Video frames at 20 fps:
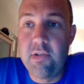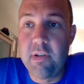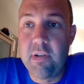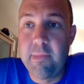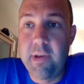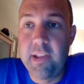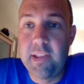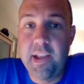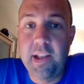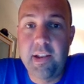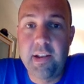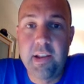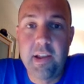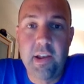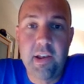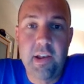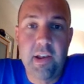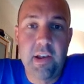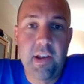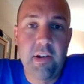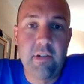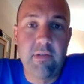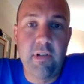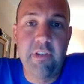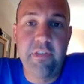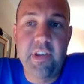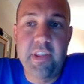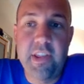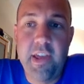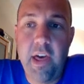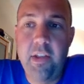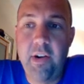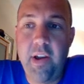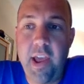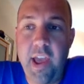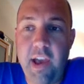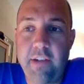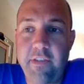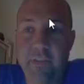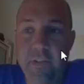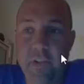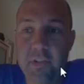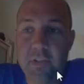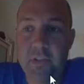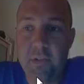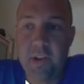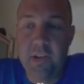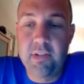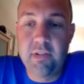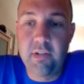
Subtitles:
then you can make that roughly the other half of your screen.